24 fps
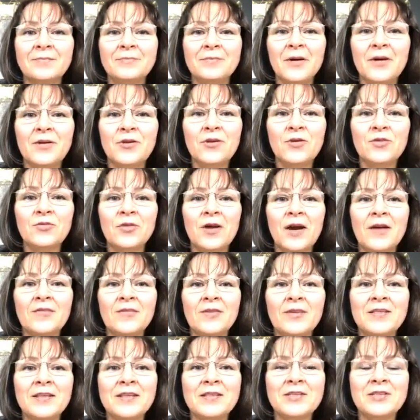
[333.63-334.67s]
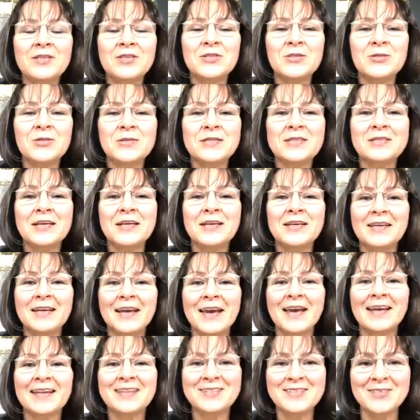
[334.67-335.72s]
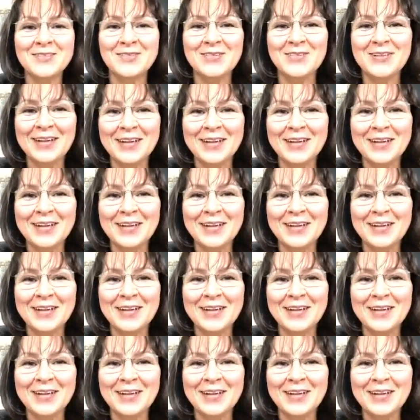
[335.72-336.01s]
My new favorite thing to do is say cancel.